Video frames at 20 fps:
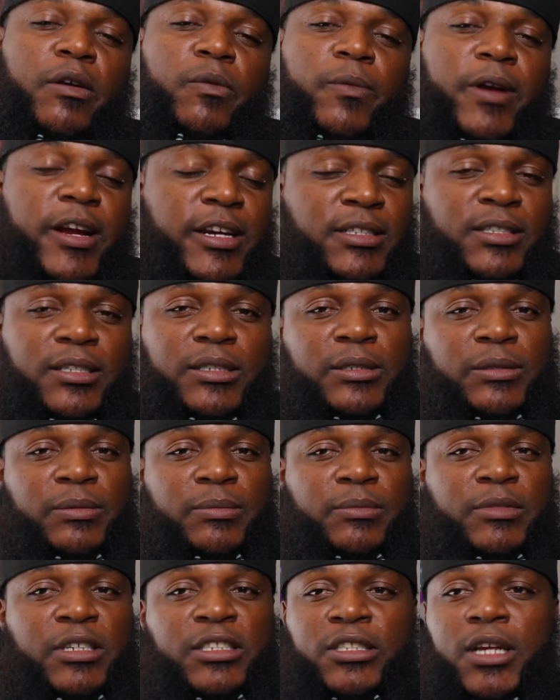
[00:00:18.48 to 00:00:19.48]

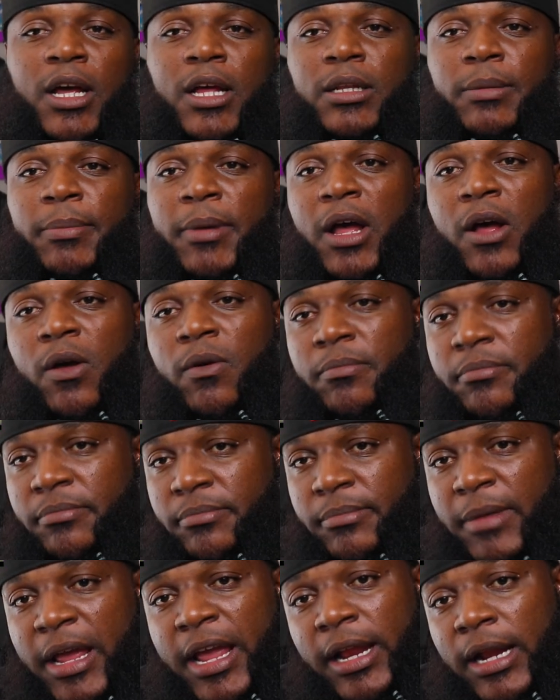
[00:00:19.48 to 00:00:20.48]
Racism. It's all
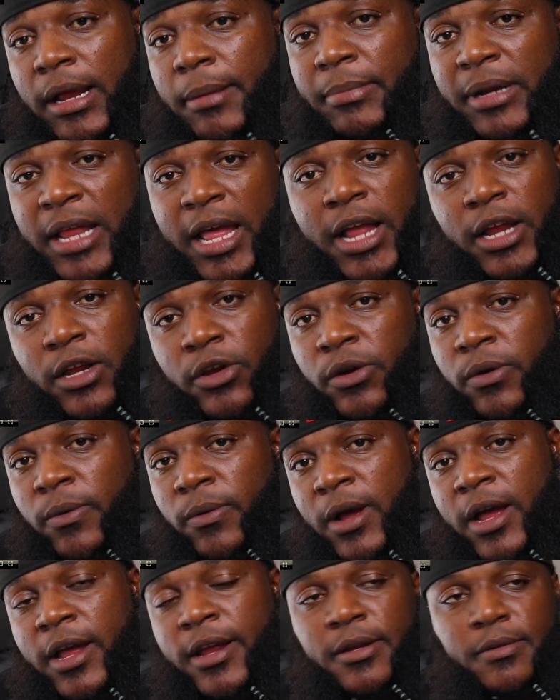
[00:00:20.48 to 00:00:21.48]
about, man. I'm black. You're
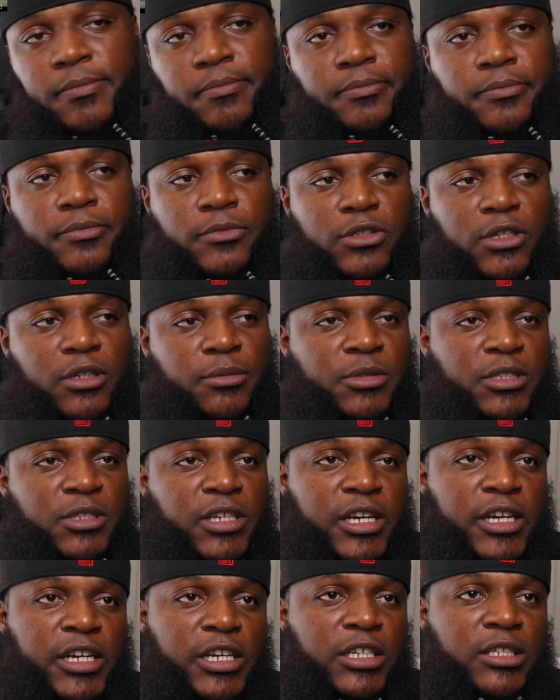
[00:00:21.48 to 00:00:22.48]
white. You know what I'm
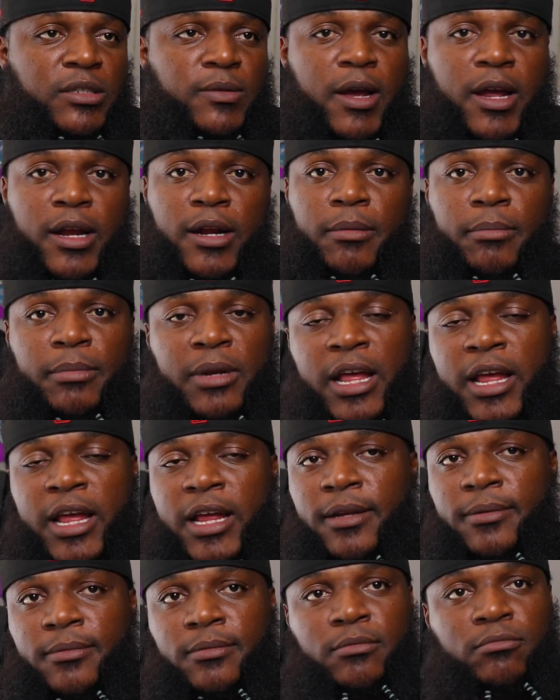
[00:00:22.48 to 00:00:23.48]
saying? He's white. I'm
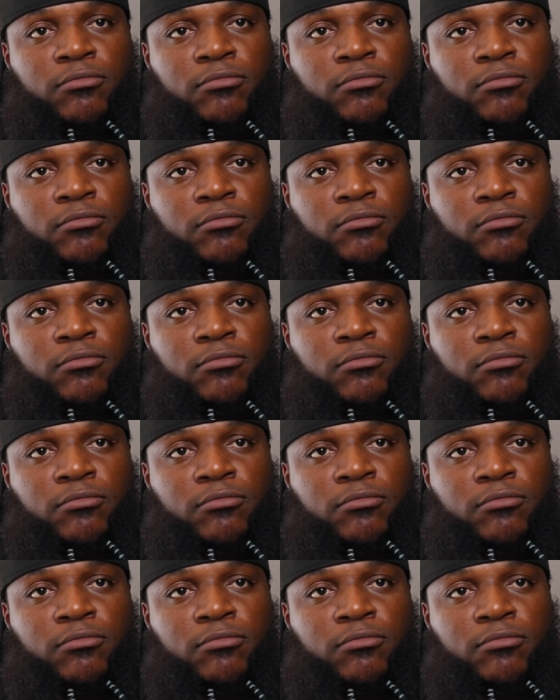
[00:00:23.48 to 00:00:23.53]
black.